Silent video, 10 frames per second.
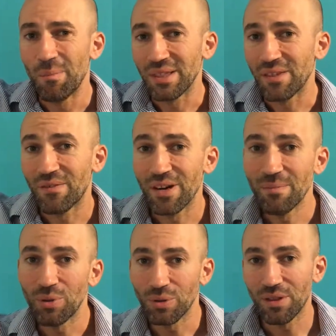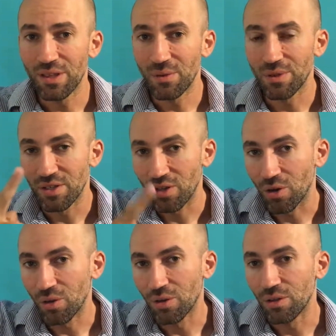But the very important thing with this
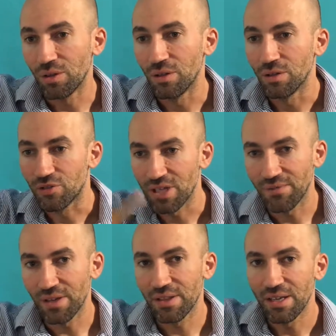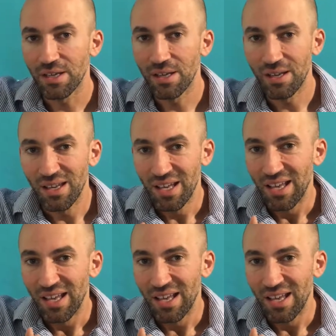whole traffic thing here